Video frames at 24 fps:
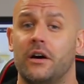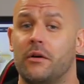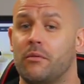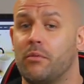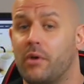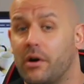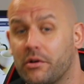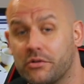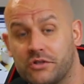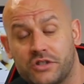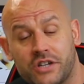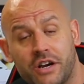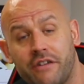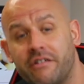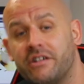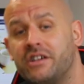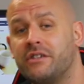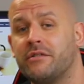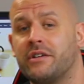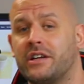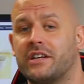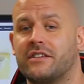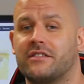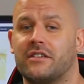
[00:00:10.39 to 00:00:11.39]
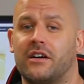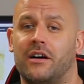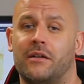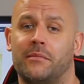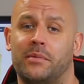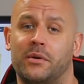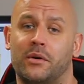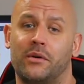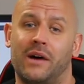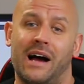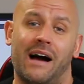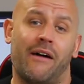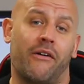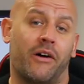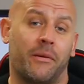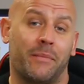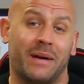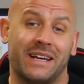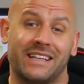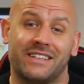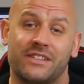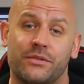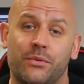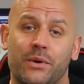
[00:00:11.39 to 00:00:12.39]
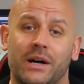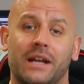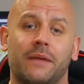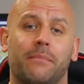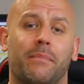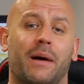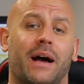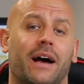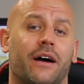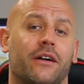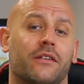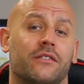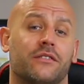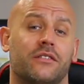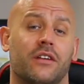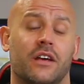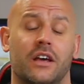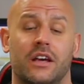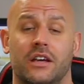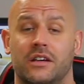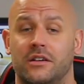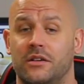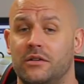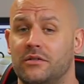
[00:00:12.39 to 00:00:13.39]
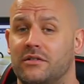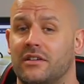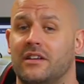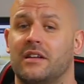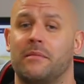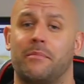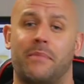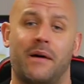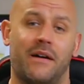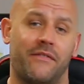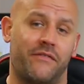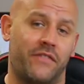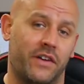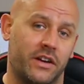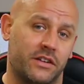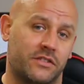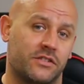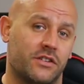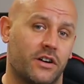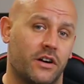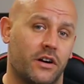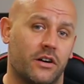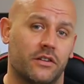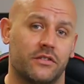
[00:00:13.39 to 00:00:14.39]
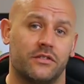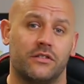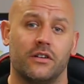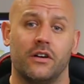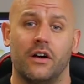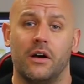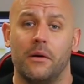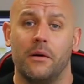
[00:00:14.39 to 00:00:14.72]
while showing you an example how I made £20 using the Betfair charts